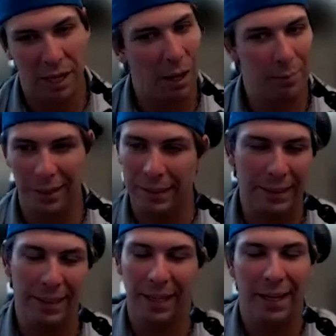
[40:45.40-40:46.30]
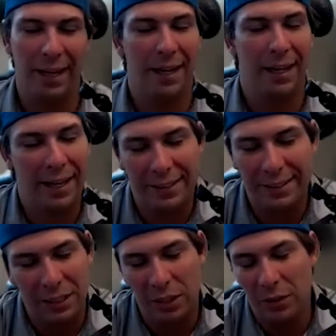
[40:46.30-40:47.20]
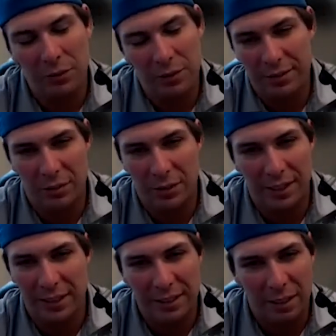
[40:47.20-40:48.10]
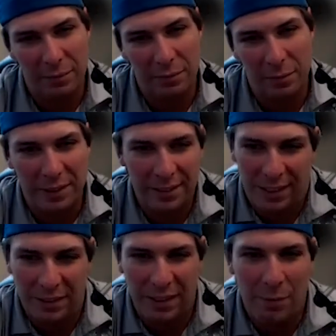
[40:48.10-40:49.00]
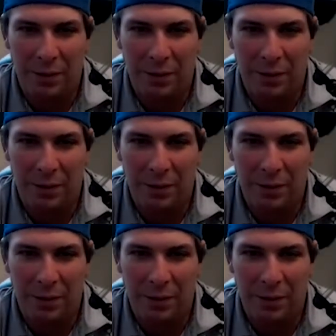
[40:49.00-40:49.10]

I'd be like, yeah, no, that's okay. I mean, I'd